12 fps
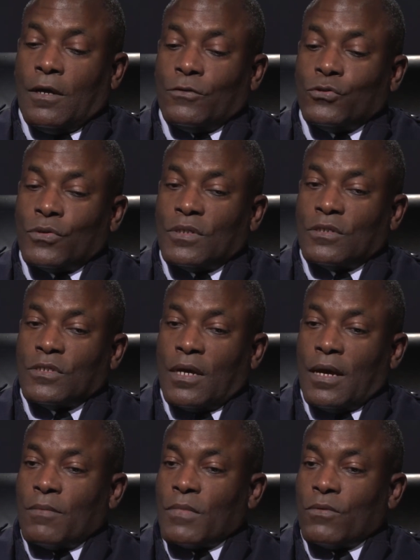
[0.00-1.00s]
During the
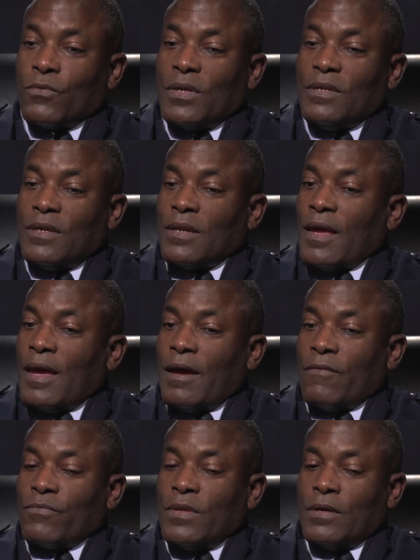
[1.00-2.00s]
time that we didn't
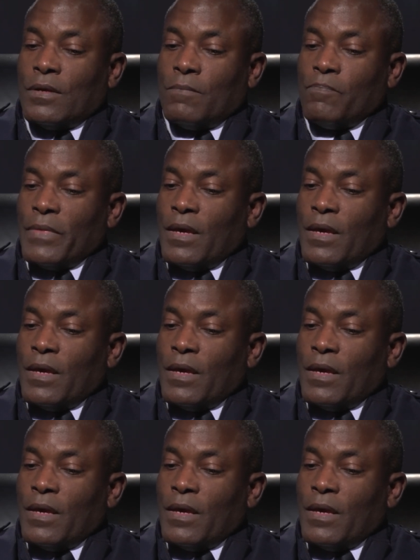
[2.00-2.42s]
have the